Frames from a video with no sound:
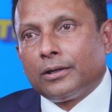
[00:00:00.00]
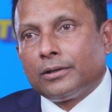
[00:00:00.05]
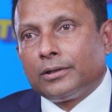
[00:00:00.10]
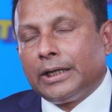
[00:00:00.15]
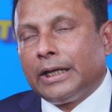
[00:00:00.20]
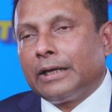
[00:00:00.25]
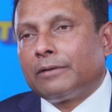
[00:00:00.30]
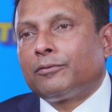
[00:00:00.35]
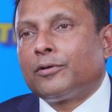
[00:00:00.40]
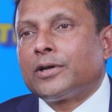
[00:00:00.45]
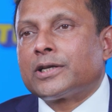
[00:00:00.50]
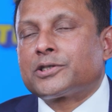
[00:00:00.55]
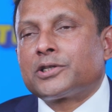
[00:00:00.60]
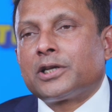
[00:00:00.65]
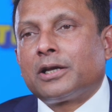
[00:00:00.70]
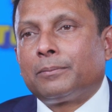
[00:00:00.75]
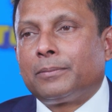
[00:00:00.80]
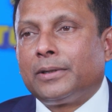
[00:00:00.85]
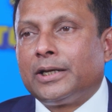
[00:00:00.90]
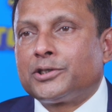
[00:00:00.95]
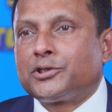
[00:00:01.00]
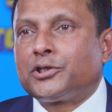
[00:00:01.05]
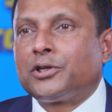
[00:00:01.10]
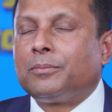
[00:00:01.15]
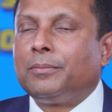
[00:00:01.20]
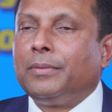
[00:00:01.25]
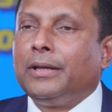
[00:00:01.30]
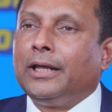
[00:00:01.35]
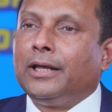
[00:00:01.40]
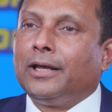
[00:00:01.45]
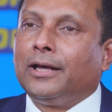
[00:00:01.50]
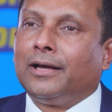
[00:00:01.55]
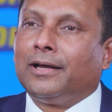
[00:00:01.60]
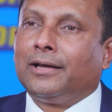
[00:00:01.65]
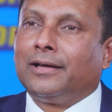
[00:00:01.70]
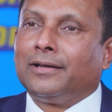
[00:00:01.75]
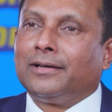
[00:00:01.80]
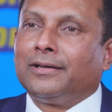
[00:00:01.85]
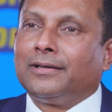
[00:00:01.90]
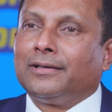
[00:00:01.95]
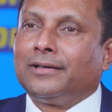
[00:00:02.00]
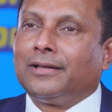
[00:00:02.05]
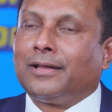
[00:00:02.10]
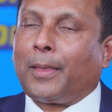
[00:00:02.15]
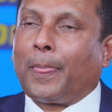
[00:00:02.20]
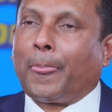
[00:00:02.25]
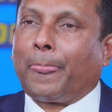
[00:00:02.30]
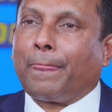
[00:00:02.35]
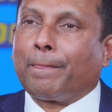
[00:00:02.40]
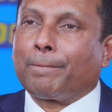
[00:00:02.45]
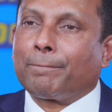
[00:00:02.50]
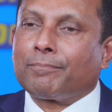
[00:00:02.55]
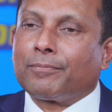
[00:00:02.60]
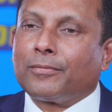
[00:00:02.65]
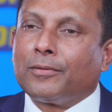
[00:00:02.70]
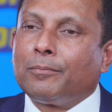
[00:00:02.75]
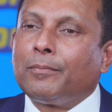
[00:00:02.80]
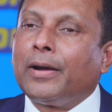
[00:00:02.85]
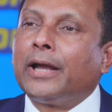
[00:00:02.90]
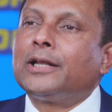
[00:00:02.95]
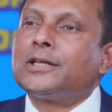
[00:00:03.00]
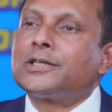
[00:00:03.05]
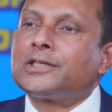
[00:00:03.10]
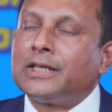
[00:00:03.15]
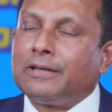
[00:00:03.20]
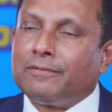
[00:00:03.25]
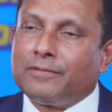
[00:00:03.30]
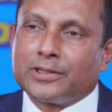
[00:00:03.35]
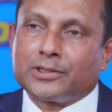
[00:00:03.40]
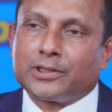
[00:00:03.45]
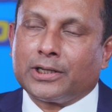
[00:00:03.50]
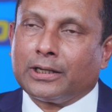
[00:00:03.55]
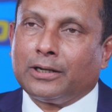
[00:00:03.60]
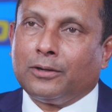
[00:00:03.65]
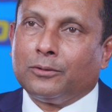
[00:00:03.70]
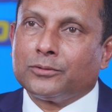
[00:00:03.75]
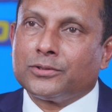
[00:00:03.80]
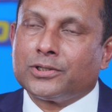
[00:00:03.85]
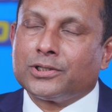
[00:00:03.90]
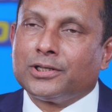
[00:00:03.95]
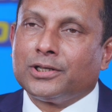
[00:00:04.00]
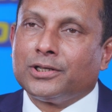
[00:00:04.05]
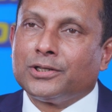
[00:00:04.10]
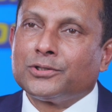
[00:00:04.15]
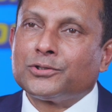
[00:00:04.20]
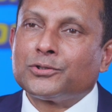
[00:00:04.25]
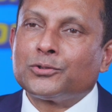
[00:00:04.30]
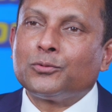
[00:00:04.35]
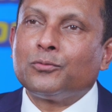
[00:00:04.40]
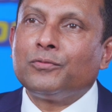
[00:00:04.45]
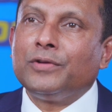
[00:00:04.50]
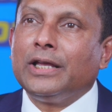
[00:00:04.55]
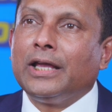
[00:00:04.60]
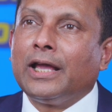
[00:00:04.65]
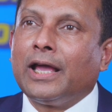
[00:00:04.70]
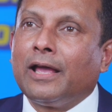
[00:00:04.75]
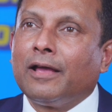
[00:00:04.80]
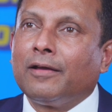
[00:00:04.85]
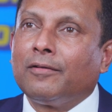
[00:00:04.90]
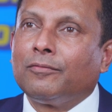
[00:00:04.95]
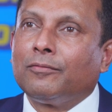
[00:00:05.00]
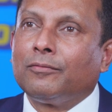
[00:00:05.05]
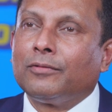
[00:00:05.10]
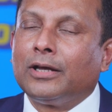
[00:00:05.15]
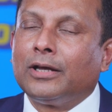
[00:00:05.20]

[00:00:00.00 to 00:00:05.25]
Take, for example, H&B minor savings accounts. So we have